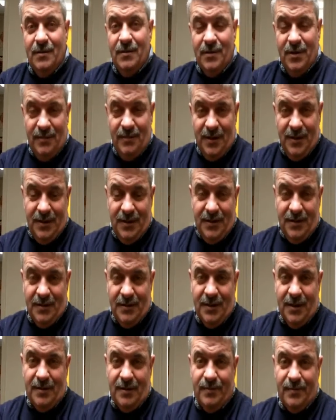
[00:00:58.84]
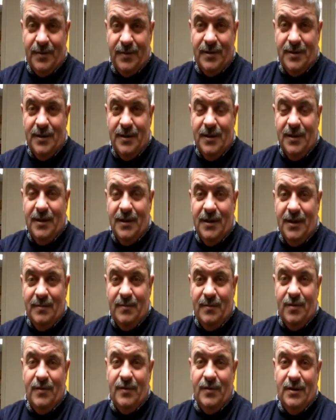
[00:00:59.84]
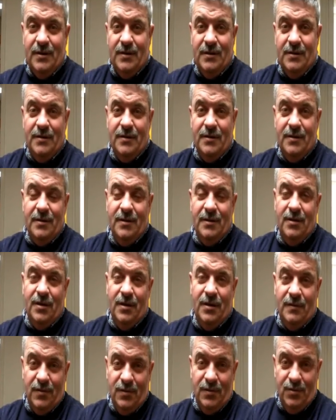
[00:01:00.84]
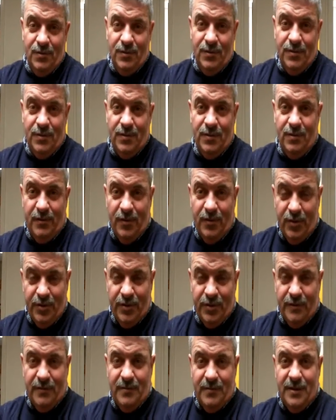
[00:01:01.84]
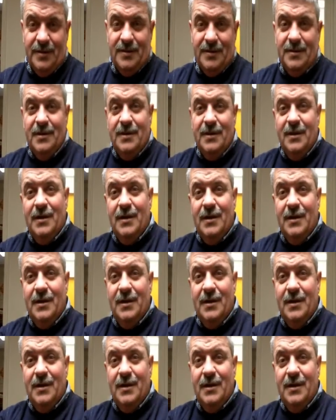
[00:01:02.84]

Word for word: all my media helpers, and above all, all of you who voted for me